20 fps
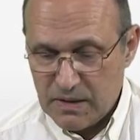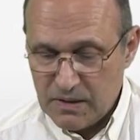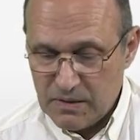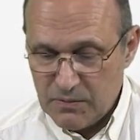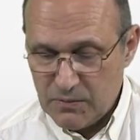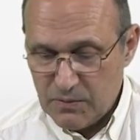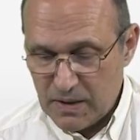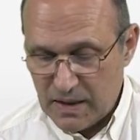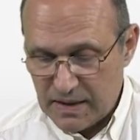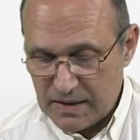
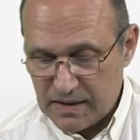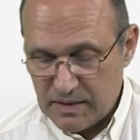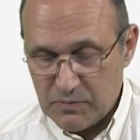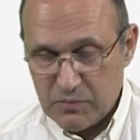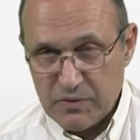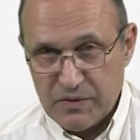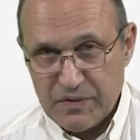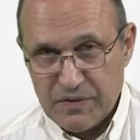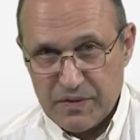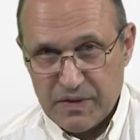will end
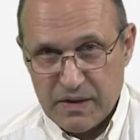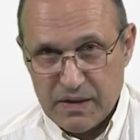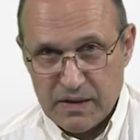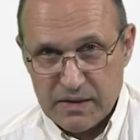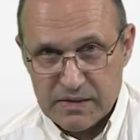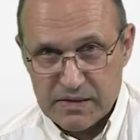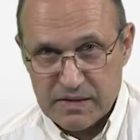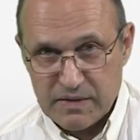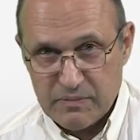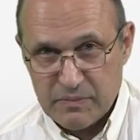up with
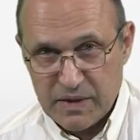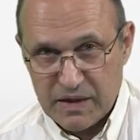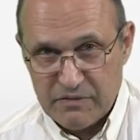some